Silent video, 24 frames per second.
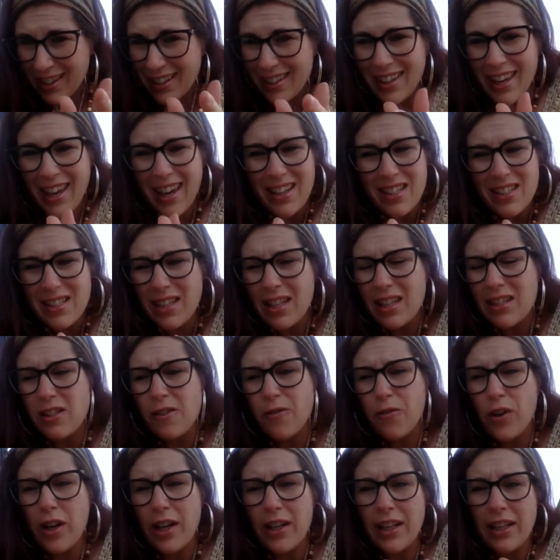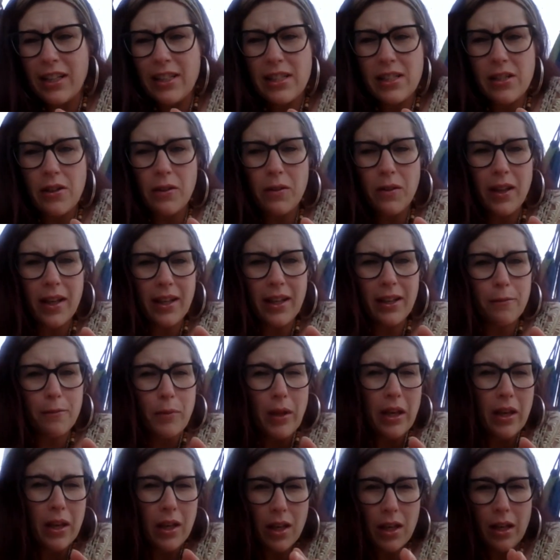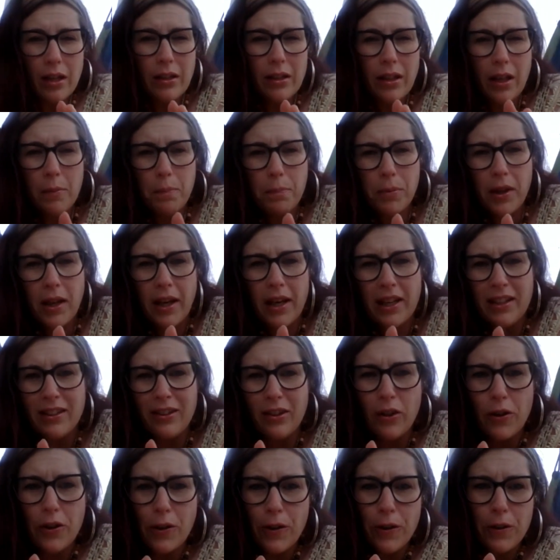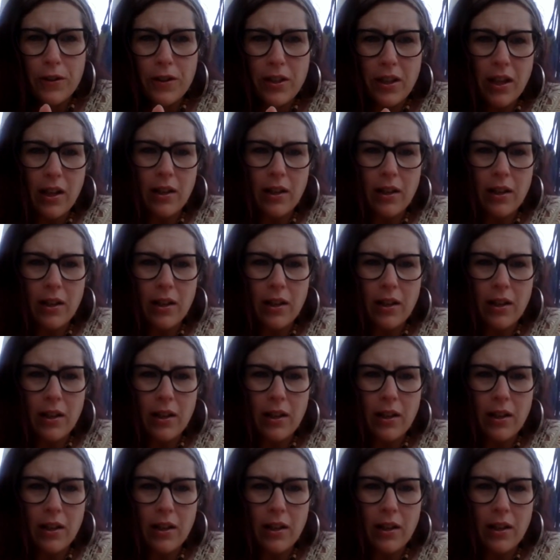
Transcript: Yeah, see, it's funny. So, like, Nightblade learned